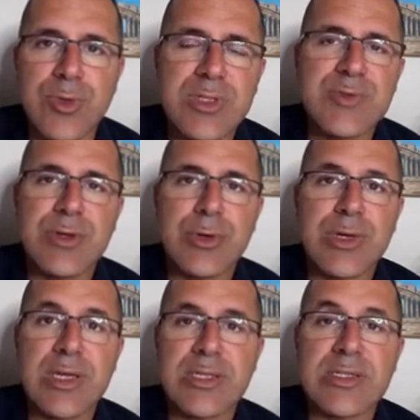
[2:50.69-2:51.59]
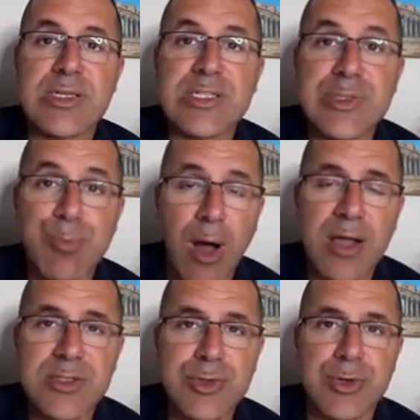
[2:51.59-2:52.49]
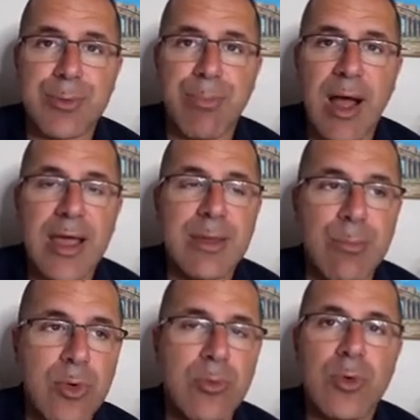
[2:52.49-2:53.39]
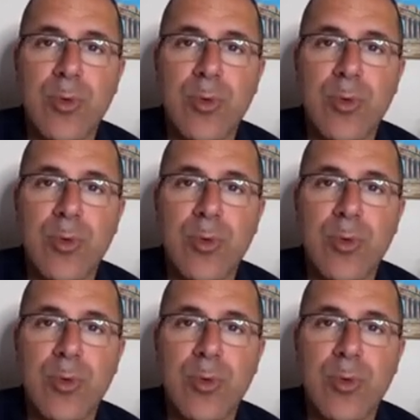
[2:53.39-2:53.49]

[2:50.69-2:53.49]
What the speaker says: this video is sponsored by Moomoo,